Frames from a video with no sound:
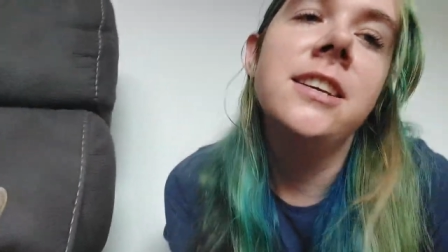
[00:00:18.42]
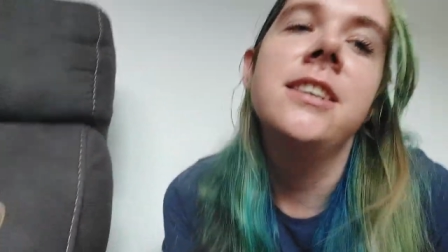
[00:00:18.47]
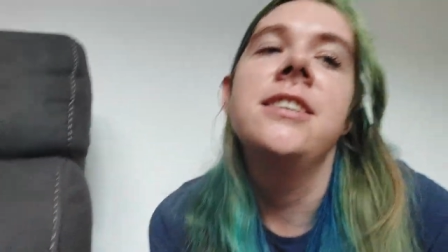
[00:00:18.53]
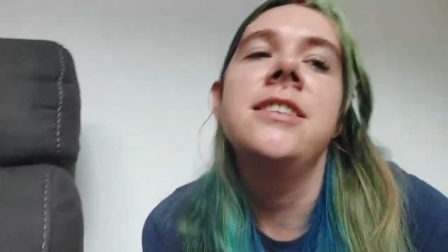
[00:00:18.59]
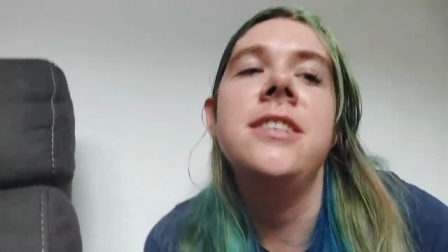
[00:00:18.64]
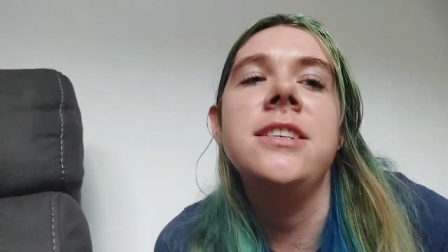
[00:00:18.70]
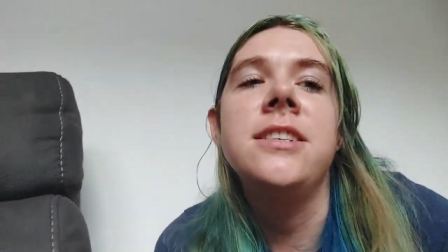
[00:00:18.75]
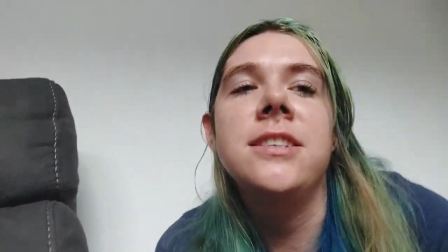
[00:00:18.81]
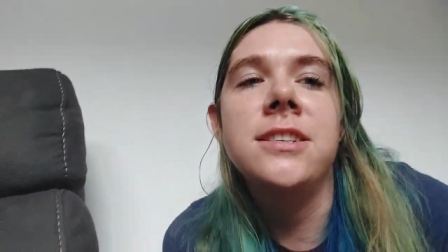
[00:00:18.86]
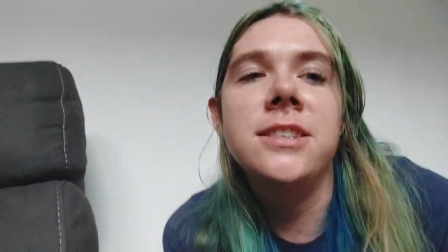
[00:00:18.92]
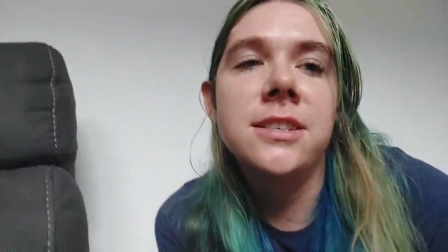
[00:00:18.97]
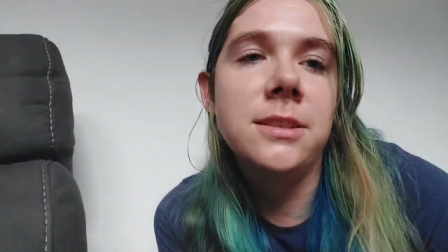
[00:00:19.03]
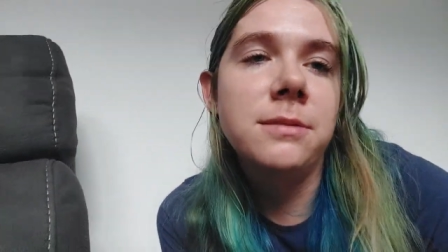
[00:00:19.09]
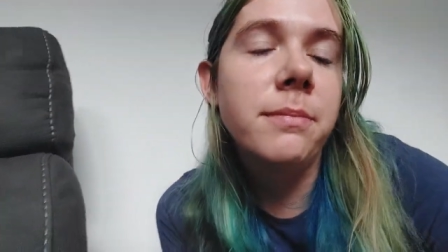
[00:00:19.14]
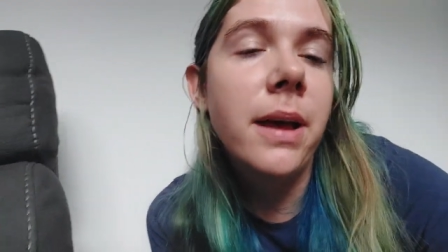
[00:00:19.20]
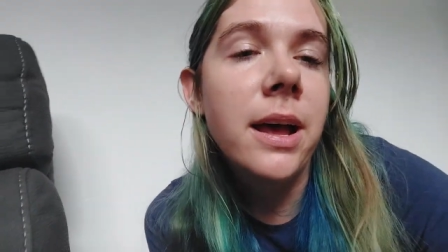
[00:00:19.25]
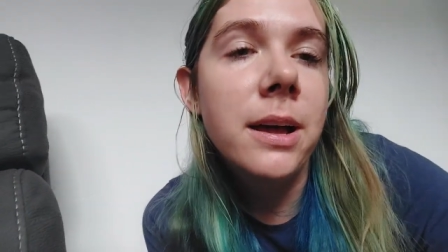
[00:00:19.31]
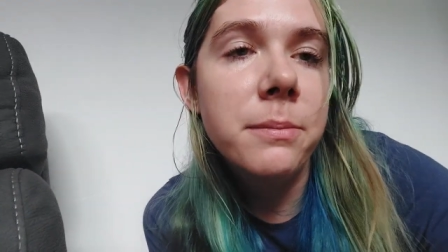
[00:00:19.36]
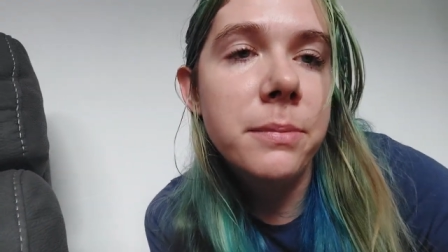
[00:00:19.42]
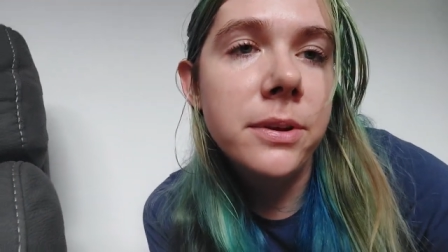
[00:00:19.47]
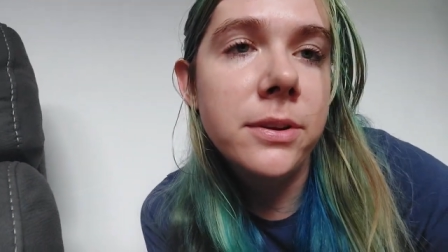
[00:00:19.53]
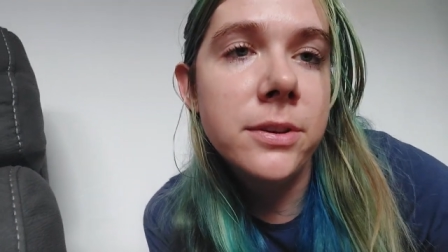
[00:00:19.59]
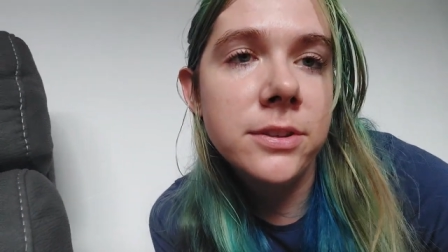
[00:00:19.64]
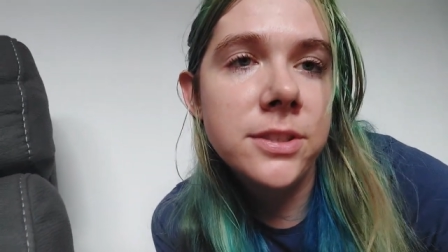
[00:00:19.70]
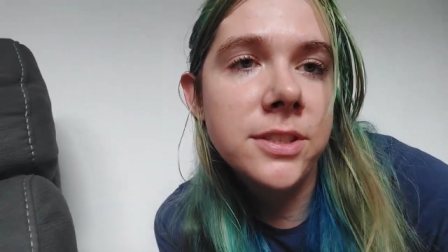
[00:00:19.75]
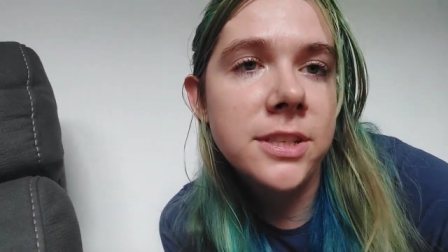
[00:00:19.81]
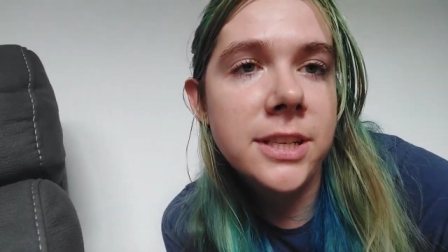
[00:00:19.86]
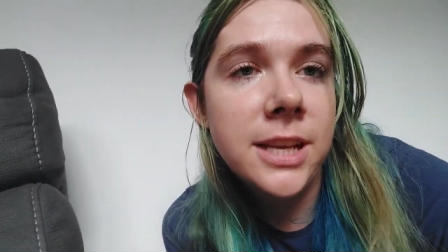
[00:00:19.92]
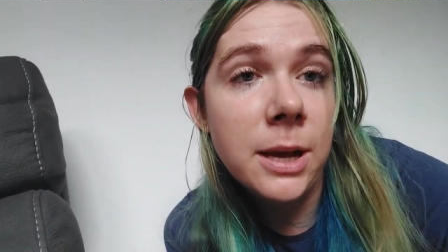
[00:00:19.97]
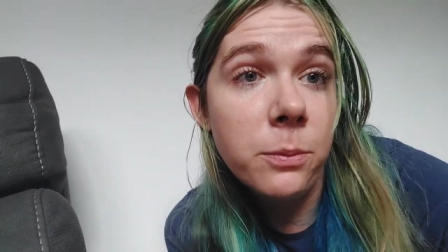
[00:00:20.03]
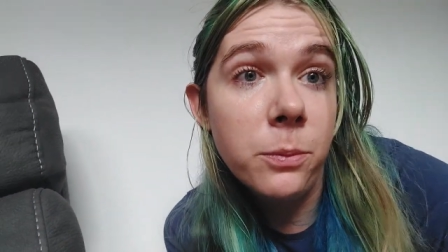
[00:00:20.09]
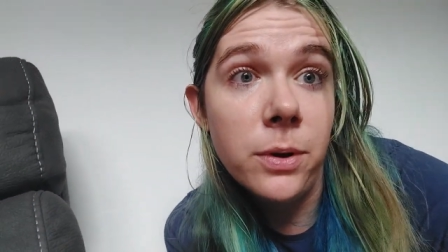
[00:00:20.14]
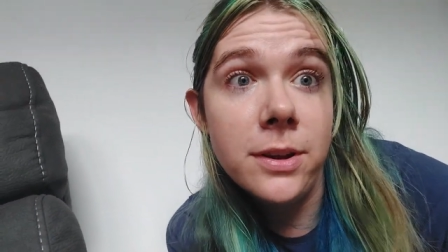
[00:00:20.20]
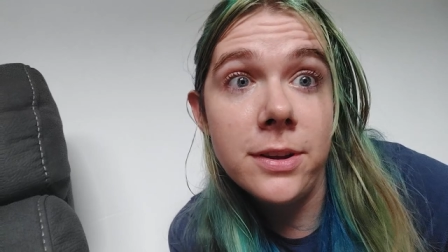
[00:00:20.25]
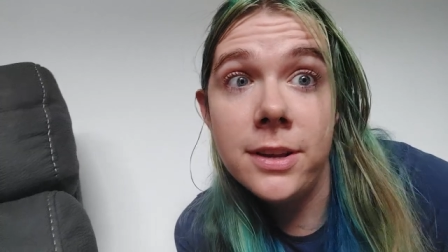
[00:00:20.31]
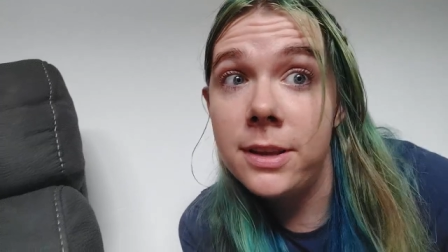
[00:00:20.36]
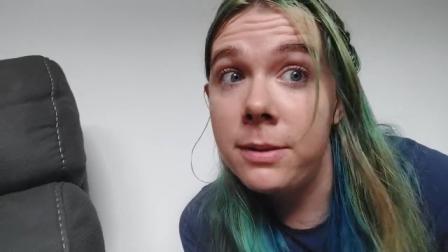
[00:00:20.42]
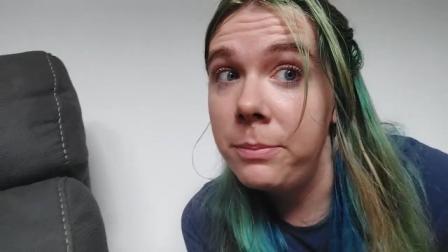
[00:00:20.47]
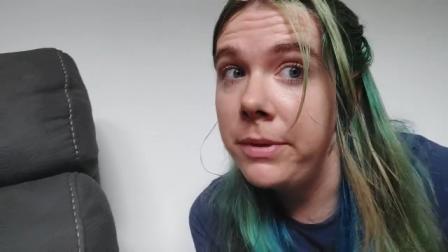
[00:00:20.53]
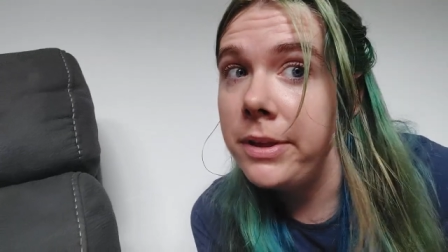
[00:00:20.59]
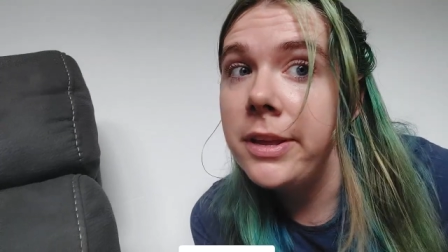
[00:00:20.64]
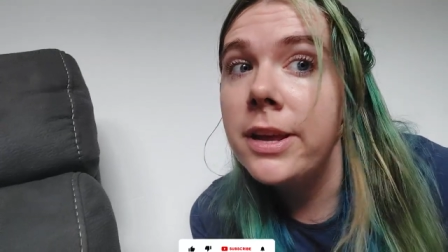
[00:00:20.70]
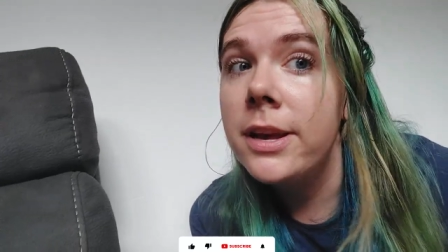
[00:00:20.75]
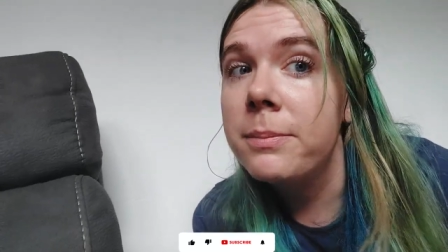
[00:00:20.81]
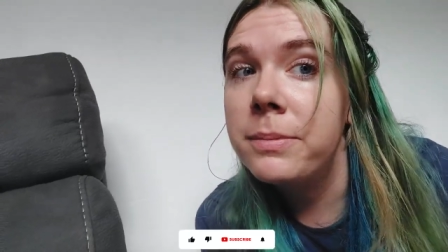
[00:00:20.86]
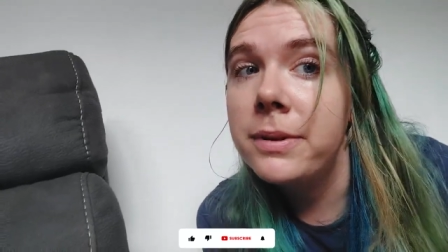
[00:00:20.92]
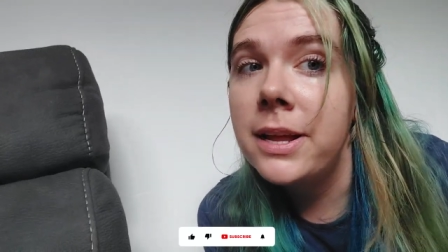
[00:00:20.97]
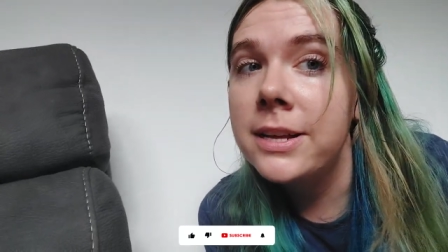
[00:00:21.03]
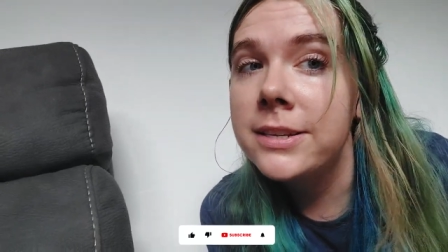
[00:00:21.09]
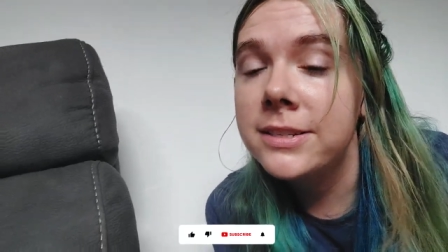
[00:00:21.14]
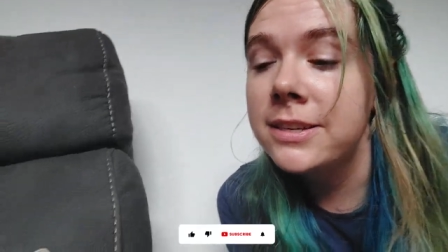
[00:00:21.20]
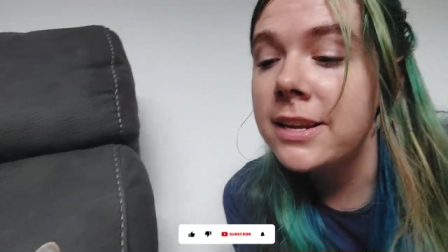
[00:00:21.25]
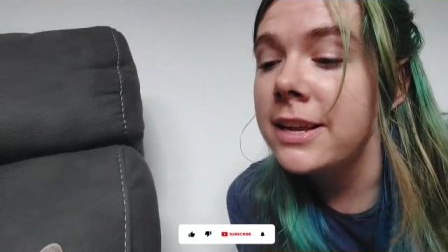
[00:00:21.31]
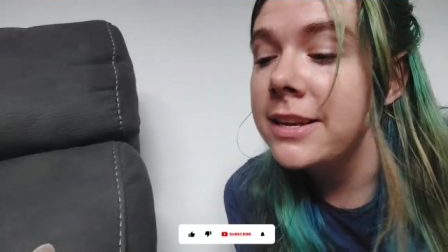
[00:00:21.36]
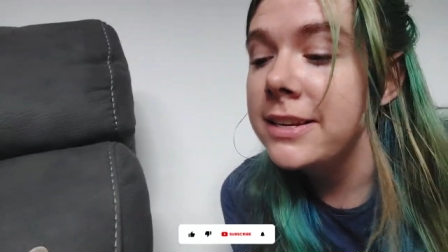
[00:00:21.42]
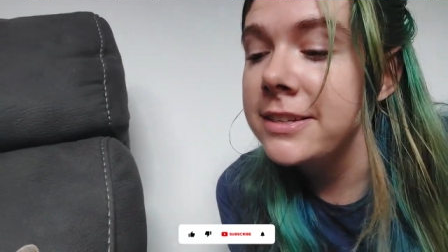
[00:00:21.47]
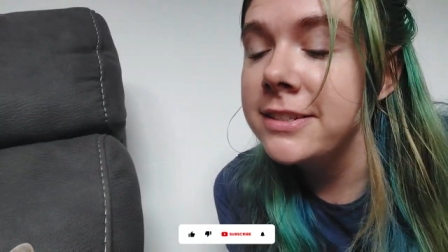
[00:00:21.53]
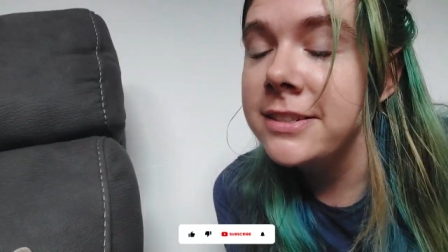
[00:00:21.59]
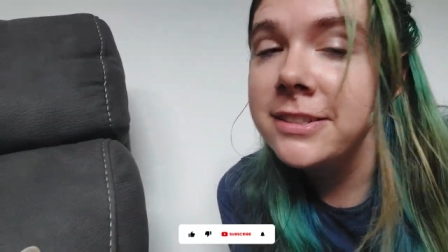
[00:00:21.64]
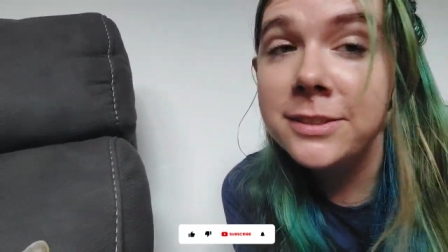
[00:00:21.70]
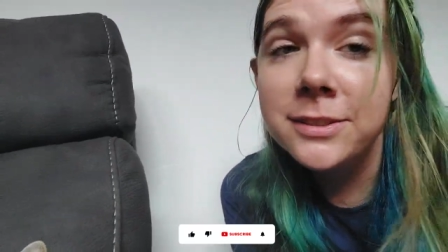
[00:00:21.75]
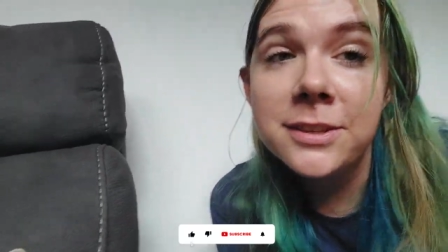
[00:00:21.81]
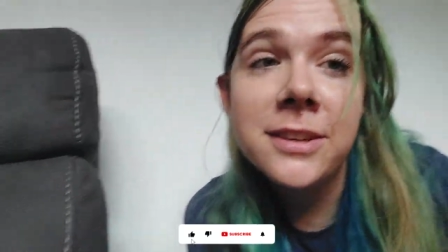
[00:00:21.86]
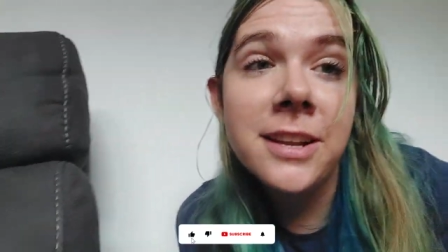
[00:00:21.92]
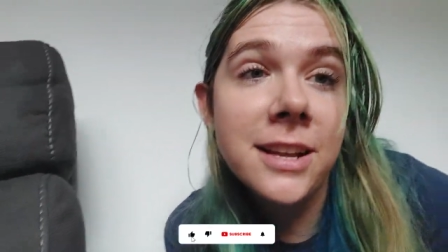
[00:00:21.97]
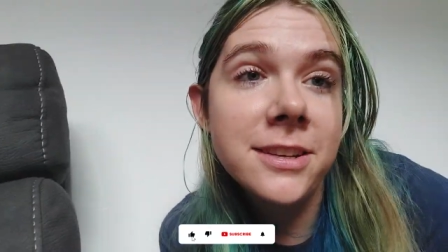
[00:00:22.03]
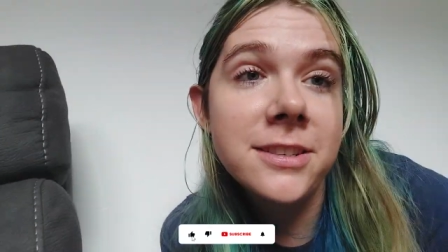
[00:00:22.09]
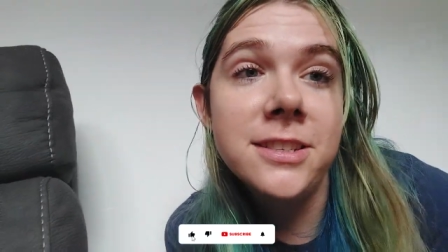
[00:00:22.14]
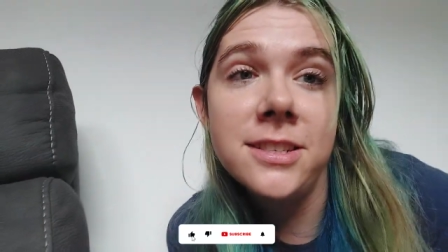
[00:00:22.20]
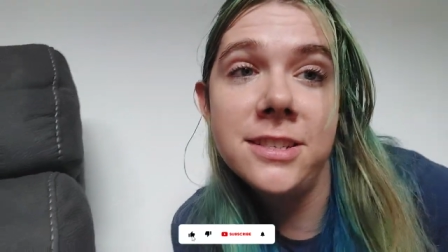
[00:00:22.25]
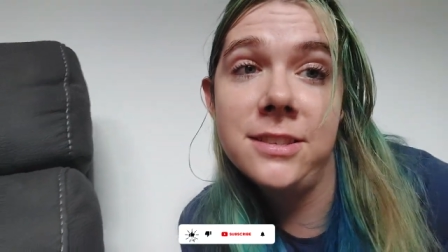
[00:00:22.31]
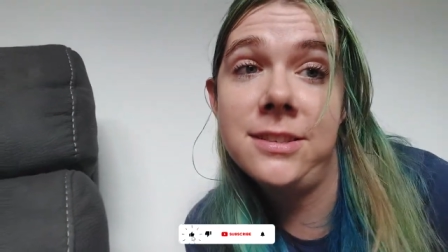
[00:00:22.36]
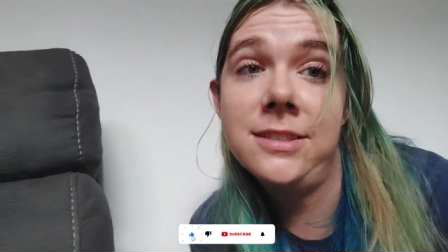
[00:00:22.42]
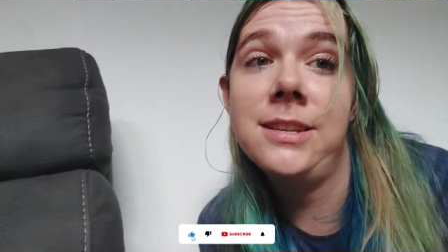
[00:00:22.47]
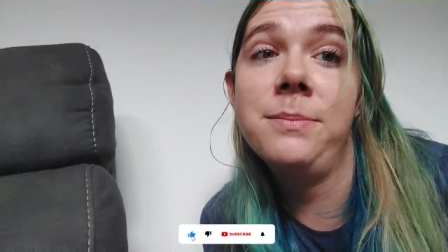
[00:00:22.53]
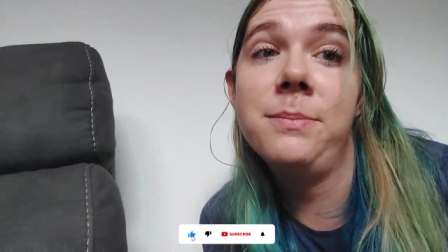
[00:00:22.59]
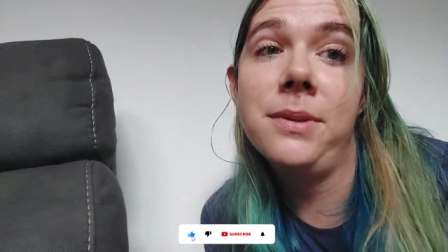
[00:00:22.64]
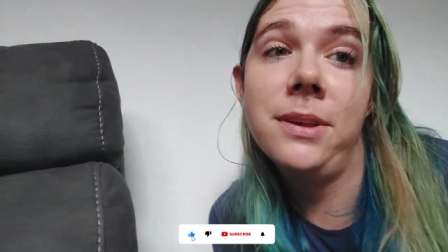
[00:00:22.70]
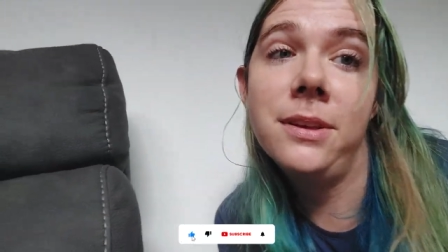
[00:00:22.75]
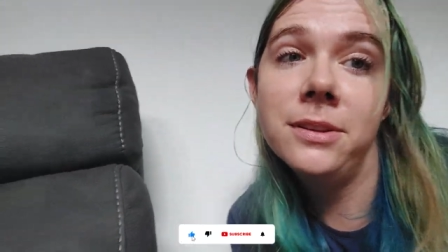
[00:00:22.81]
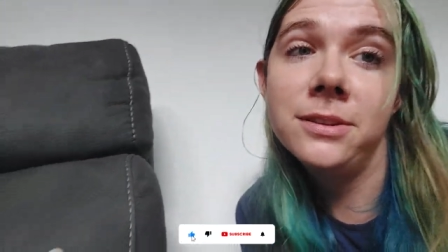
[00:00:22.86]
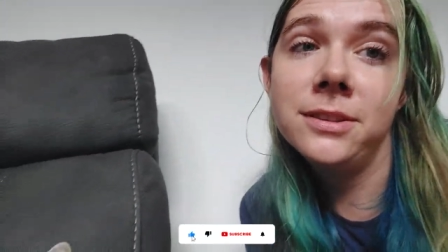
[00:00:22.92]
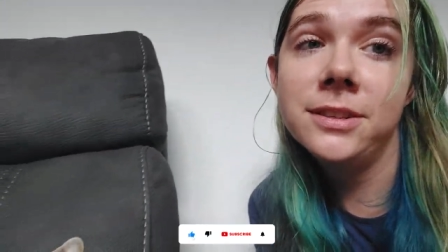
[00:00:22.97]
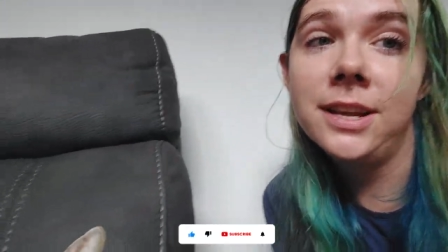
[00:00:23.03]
She's just mad because she kept waking me up last night, so now she's sleeping all